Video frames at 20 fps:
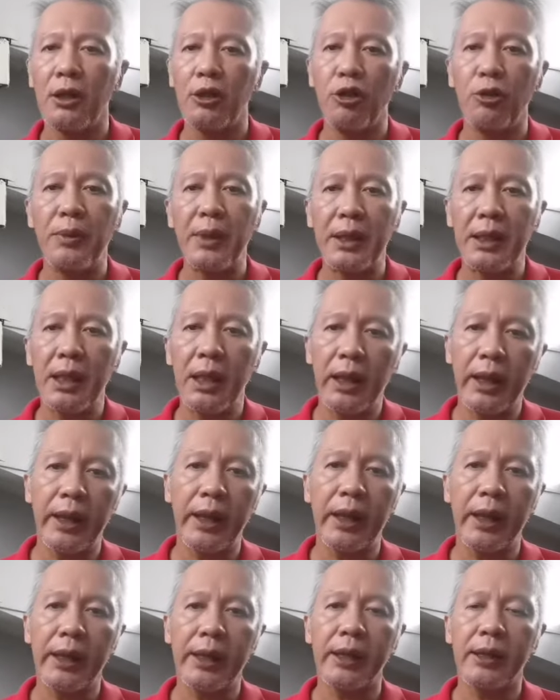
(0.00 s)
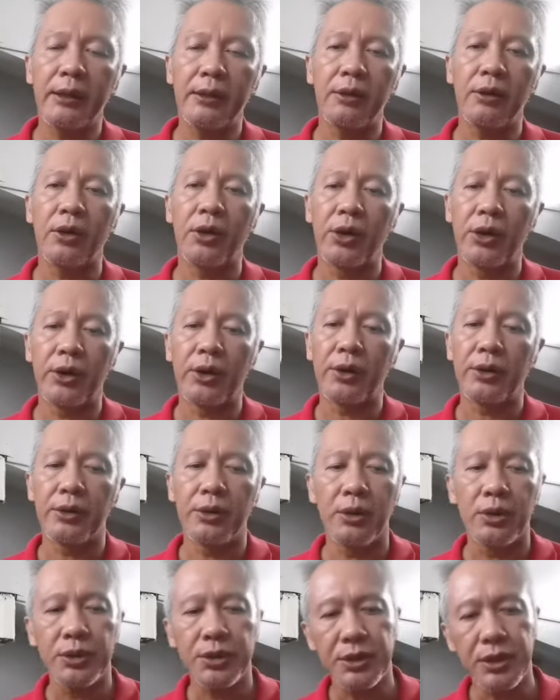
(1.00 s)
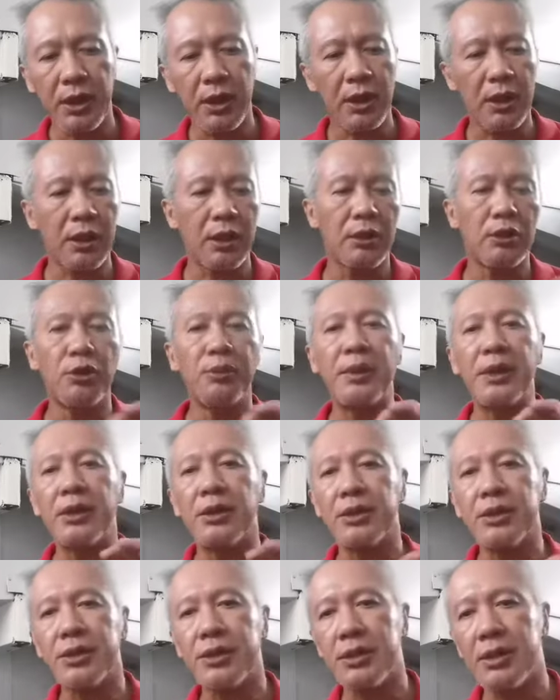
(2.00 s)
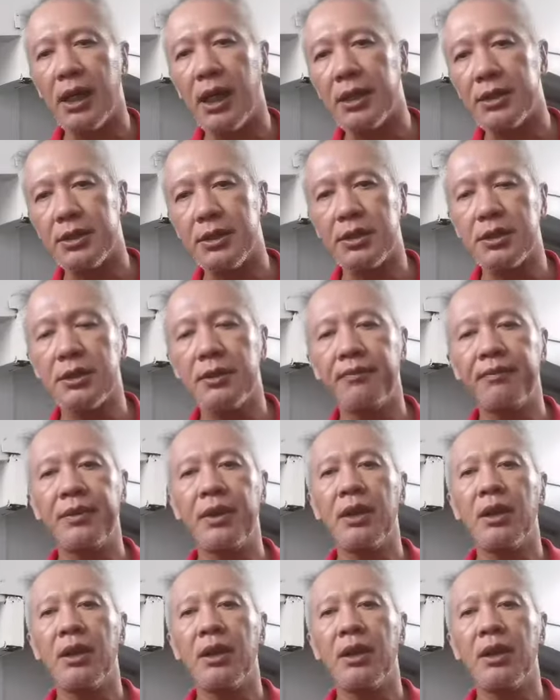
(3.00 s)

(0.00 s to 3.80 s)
luminlay, or those luminous dots